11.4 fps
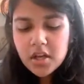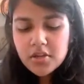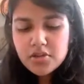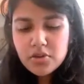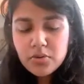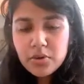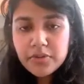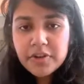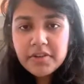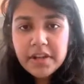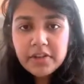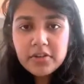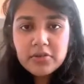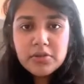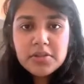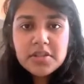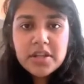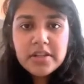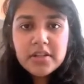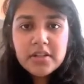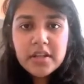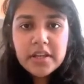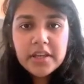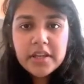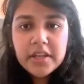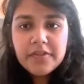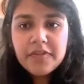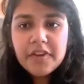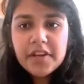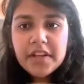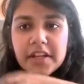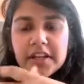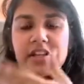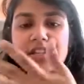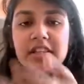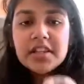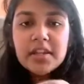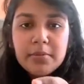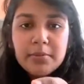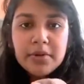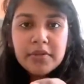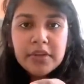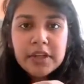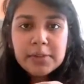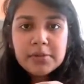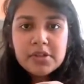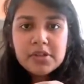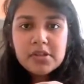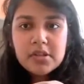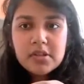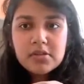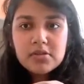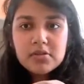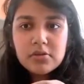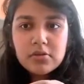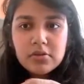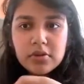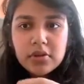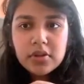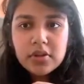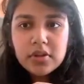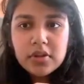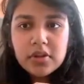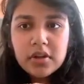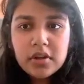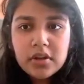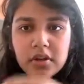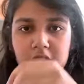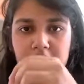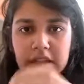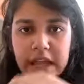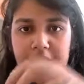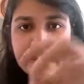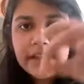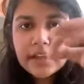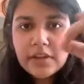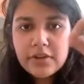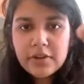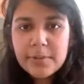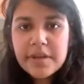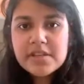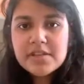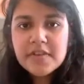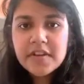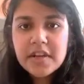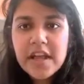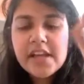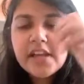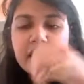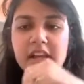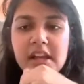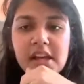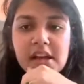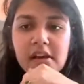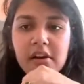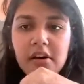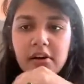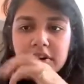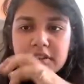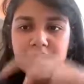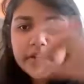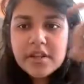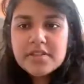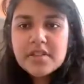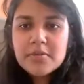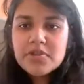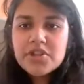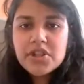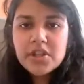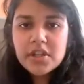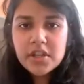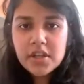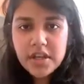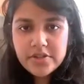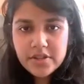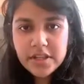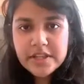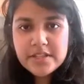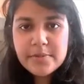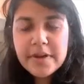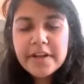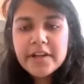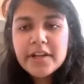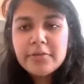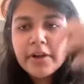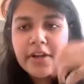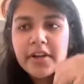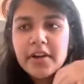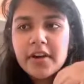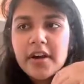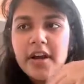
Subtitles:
So what we're trying to do is that, like, if we are increasing the number of neighbors, so the line, or the best fit line, or the assumption actually gets better and better,